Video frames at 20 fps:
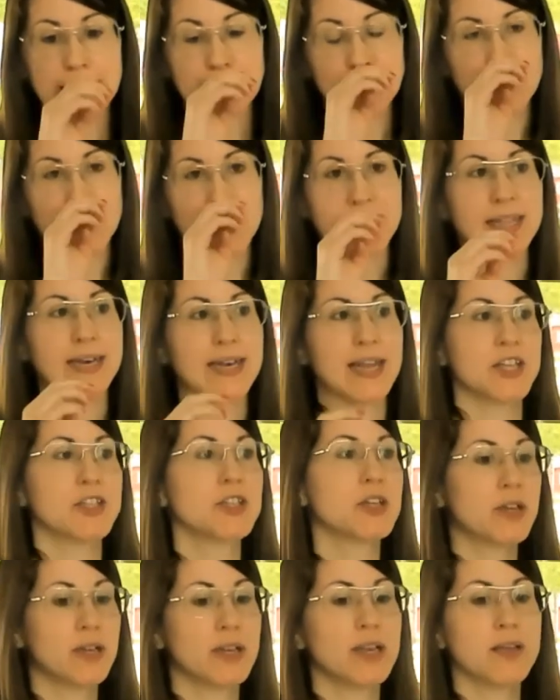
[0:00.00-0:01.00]
With the Nash
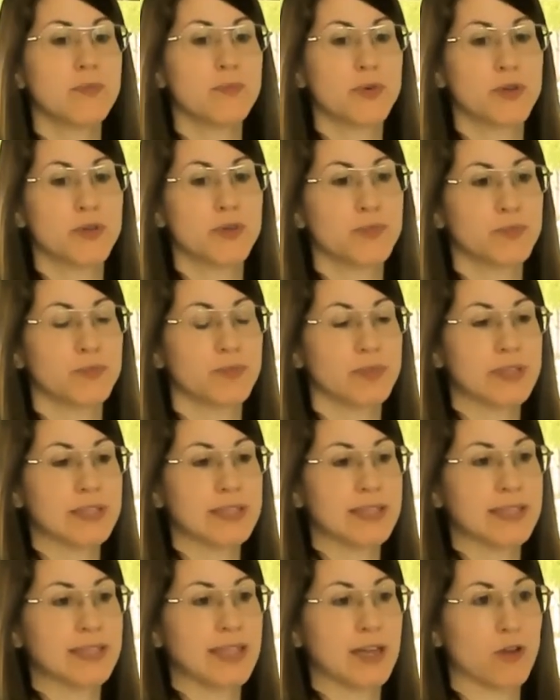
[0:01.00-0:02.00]
equilibrium,
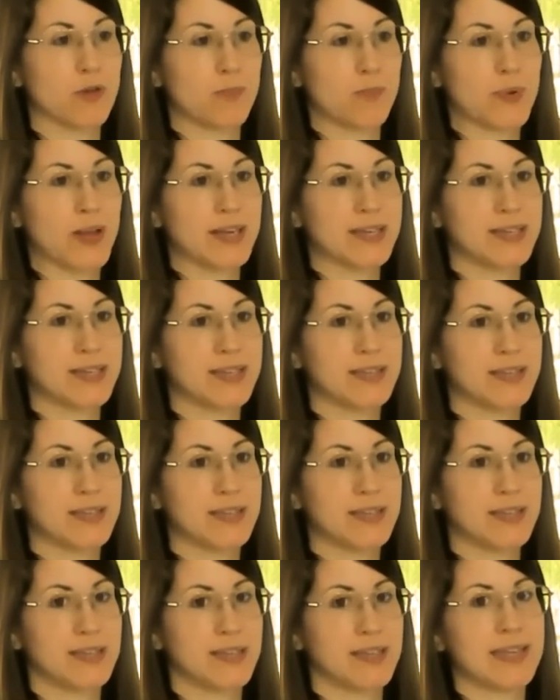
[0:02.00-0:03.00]
the
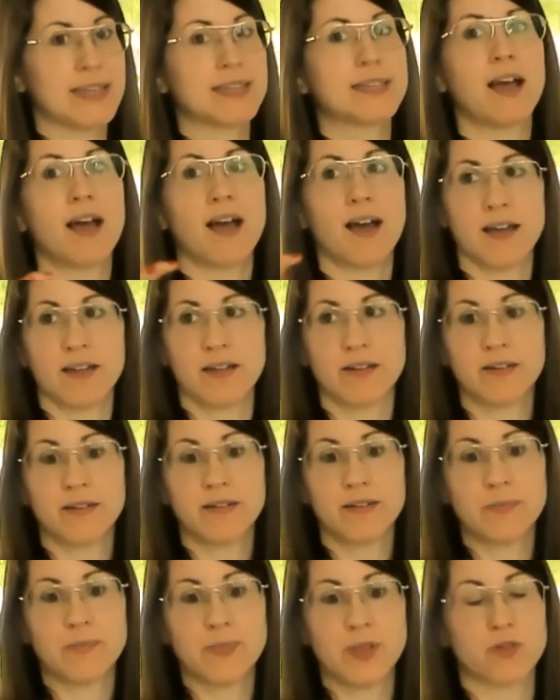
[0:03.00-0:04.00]
complexity is
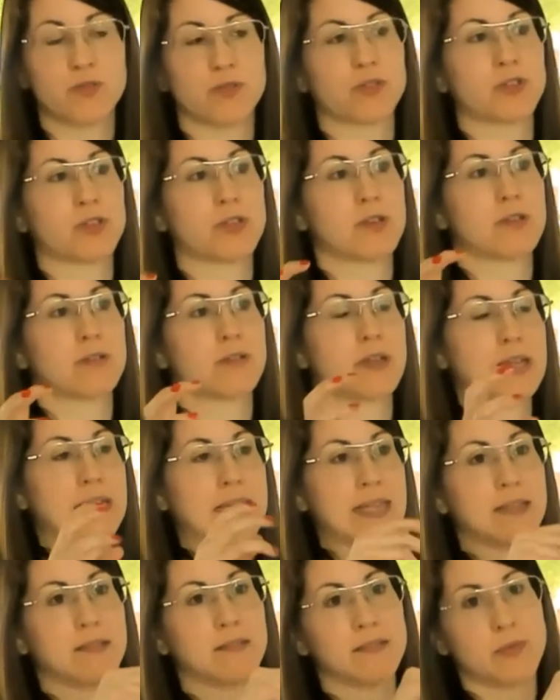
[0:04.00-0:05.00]
higher because
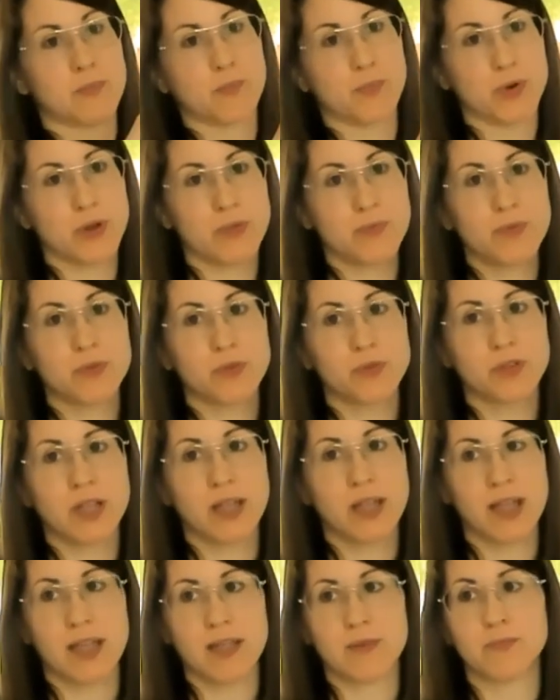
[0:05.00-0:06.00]
in the previous
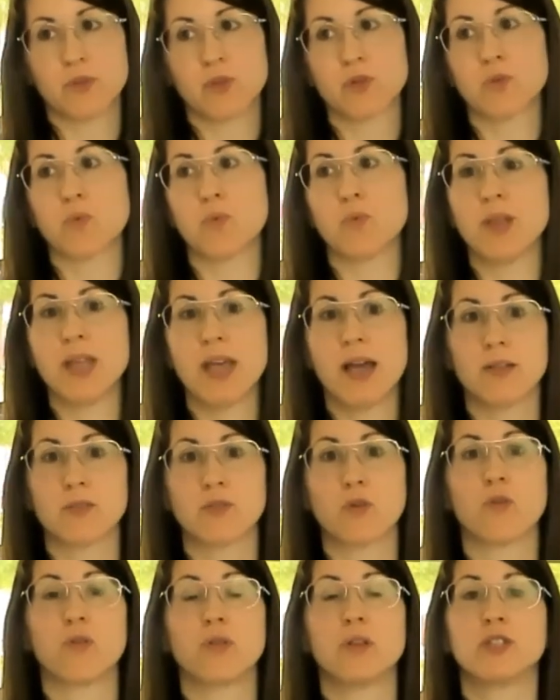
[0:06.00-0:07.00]
games, we had
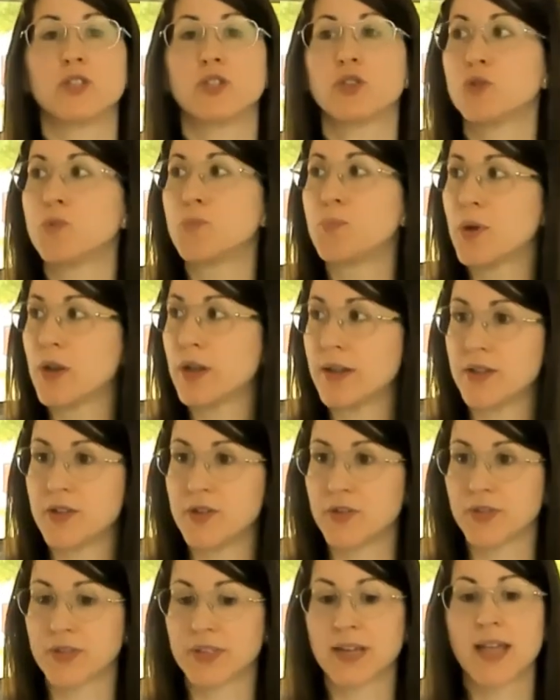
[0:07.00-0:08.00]
only 2
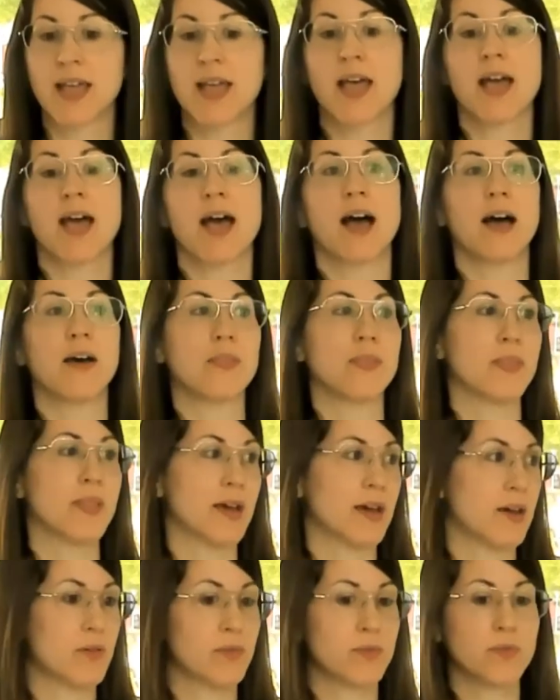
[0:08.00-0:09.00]
players. And
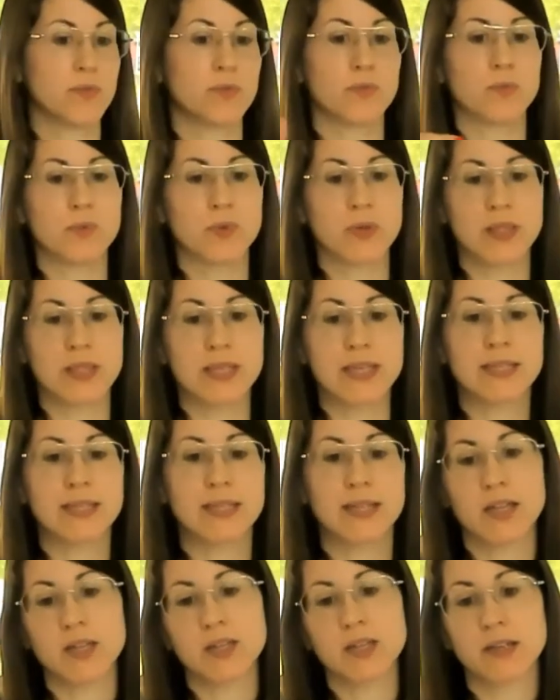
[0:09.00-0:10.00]
now with this
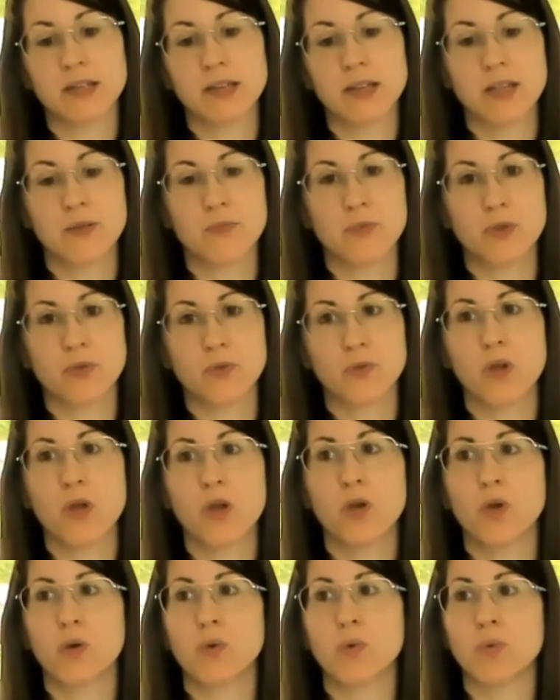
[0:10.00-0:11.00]
Nash equilibrium,
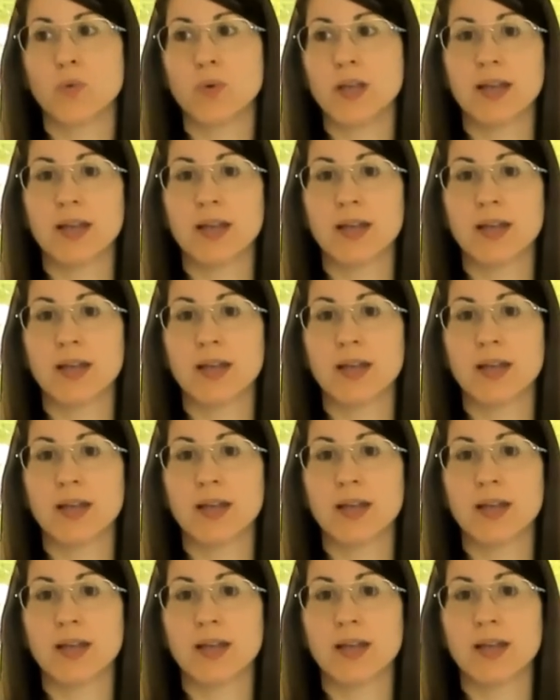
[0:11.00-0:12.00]
we can have
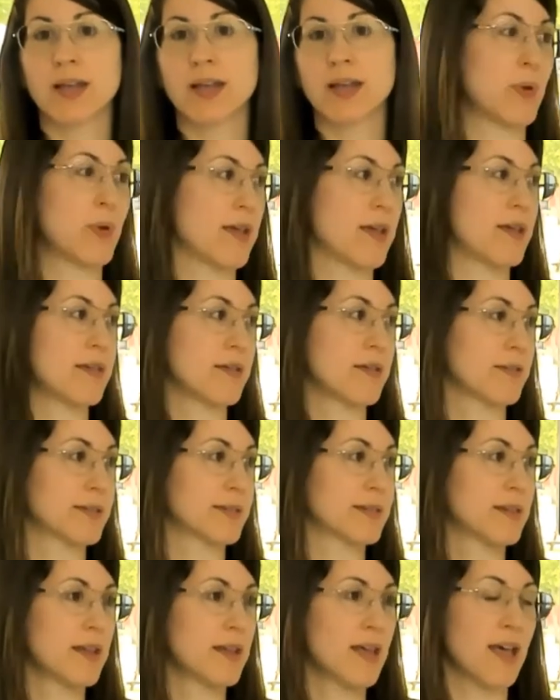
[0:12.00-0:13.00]
n
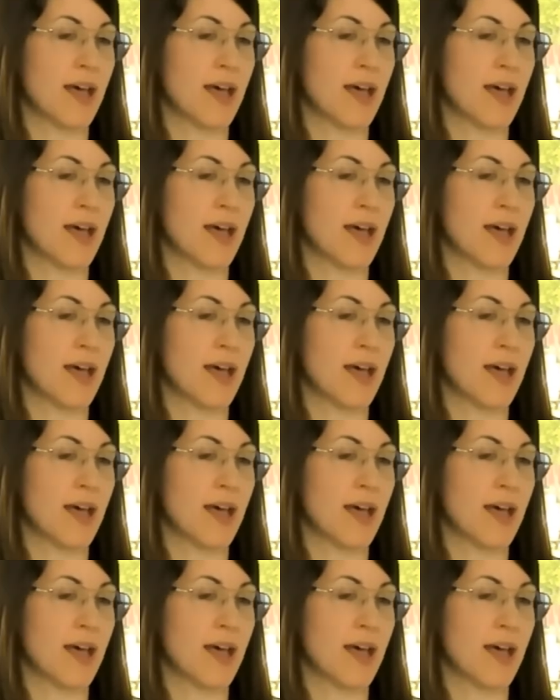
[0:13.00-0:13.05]
players.